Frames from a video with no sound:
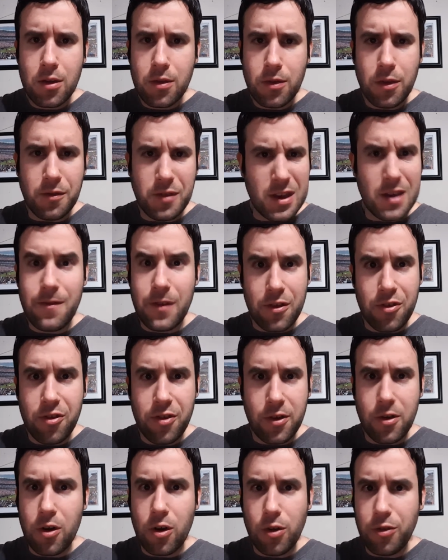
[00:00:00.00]
The defense of
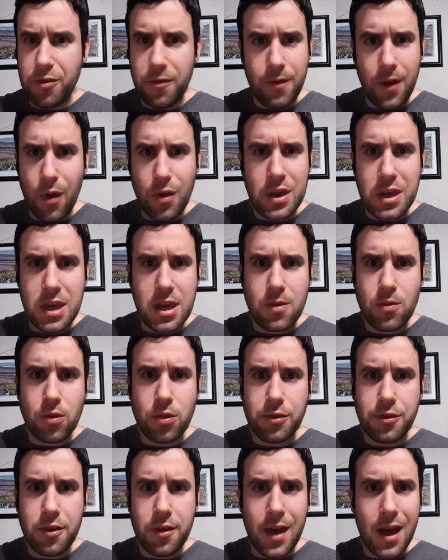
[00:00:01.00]
the Colts very
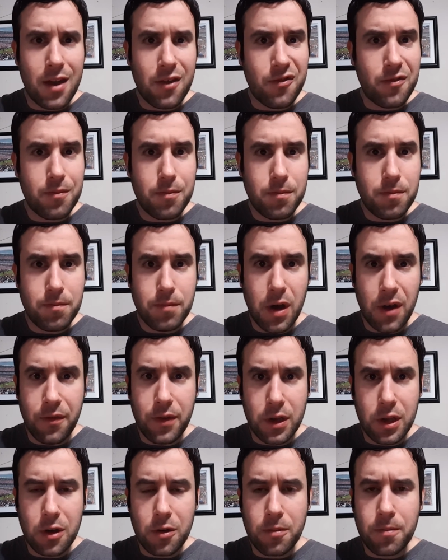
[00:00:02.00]
equal to that of
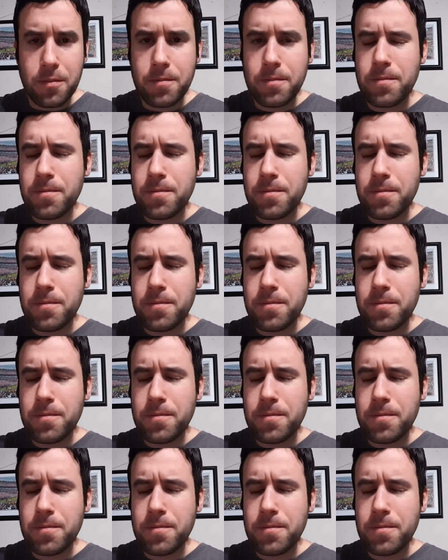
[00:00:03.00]
Buffalo.